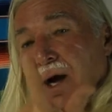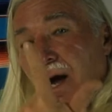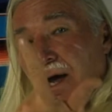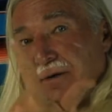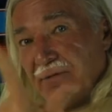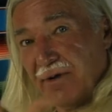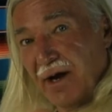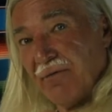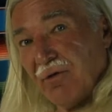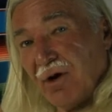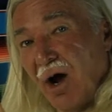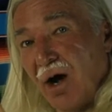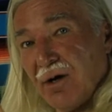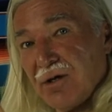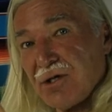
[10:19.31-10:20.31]
I have never
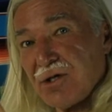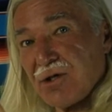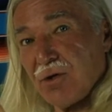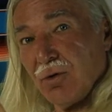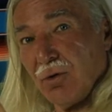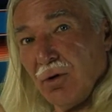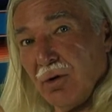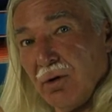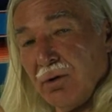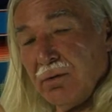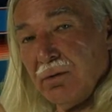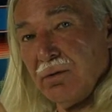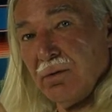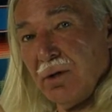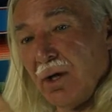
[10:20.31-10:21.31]
gone to school,